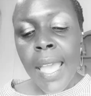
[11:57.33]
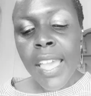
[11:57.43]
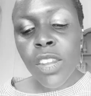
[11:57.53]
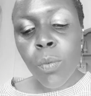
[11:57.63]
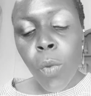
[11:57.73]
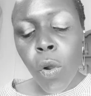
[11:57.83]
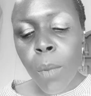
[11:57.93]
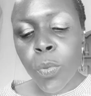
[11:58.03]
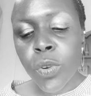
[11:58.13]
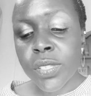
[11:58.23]
and
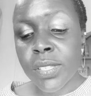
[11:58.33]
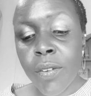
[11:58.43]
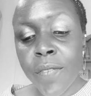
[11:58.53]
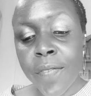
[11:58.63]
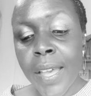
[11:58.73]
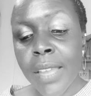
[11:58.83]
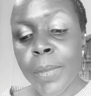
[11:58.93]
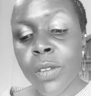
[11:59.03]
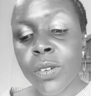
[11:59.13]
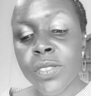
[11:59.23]
Moab was terrified
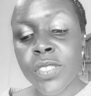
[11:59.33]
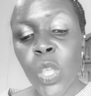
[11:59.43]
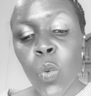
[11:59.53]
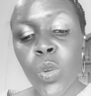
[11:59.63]
because there were